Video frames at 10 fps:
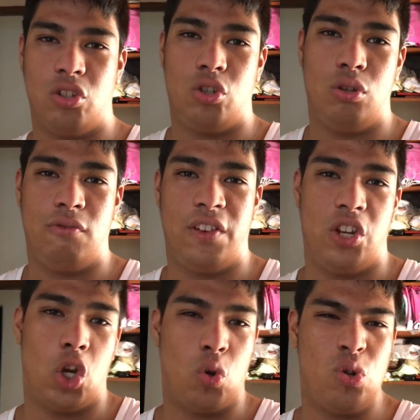to do
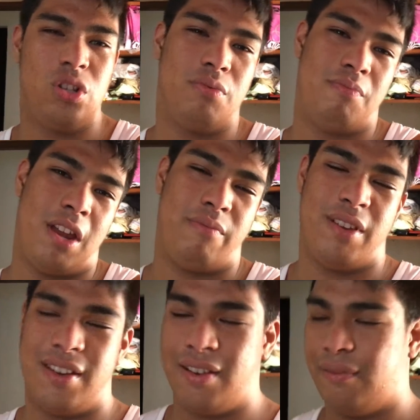videos
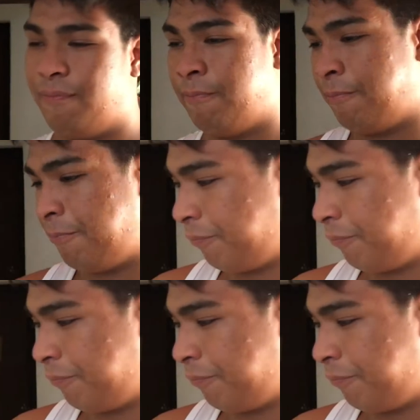maybe in